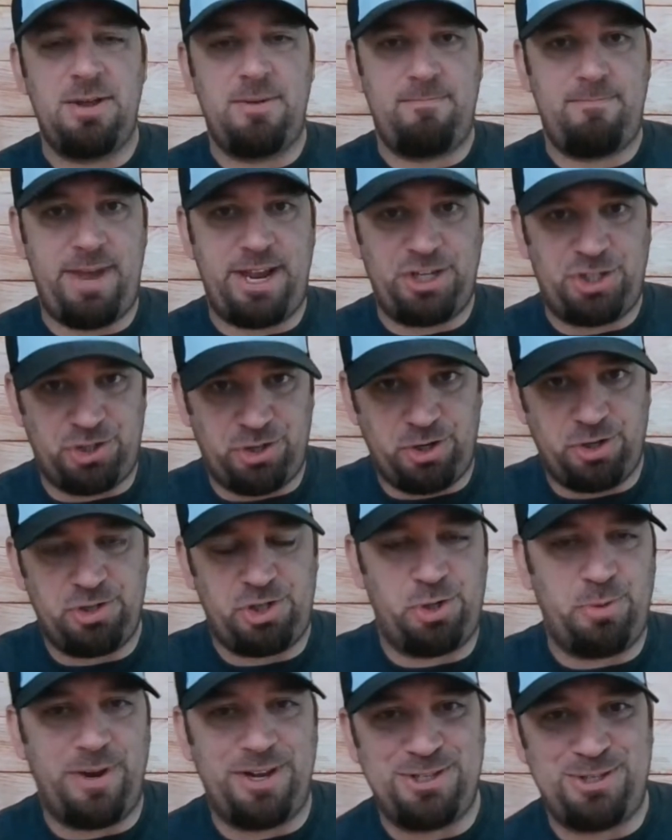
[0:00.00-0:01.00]
made sure
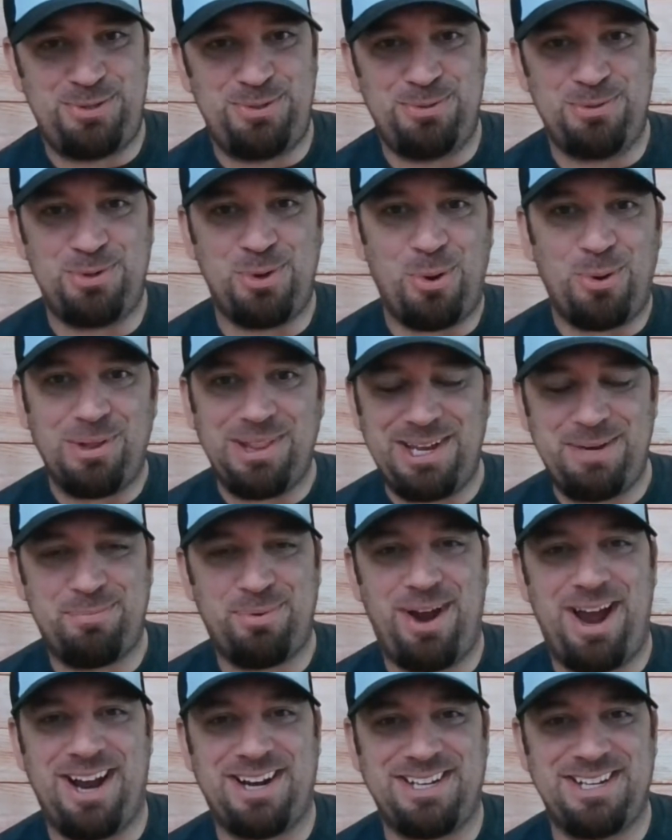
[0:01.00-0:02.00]
she went to goalie
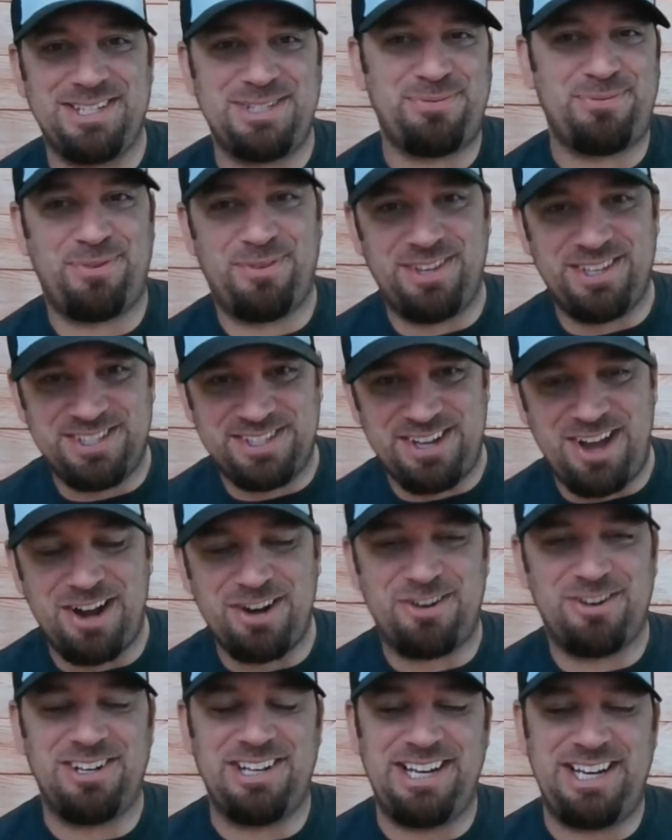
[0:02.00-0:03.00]
practice for the
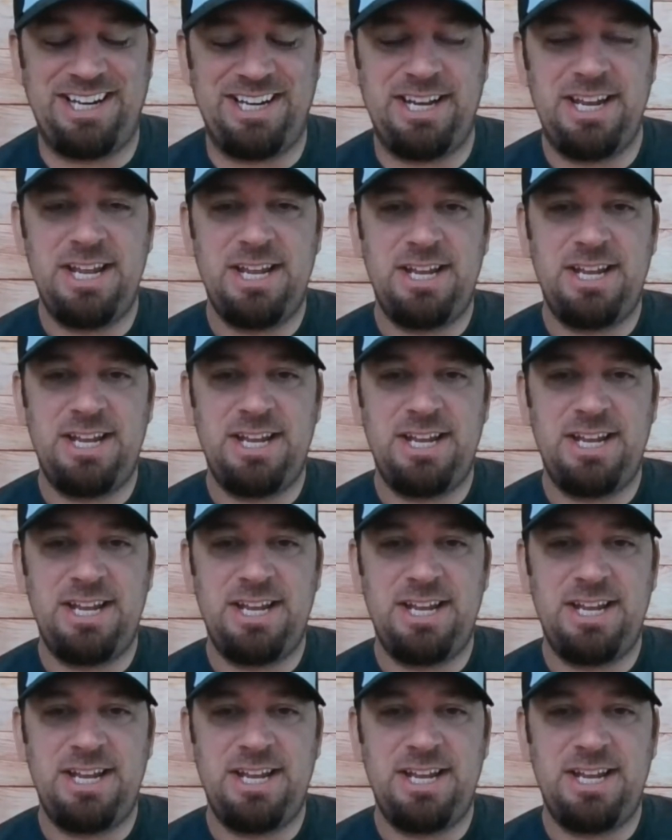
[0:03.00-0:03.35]
soccer league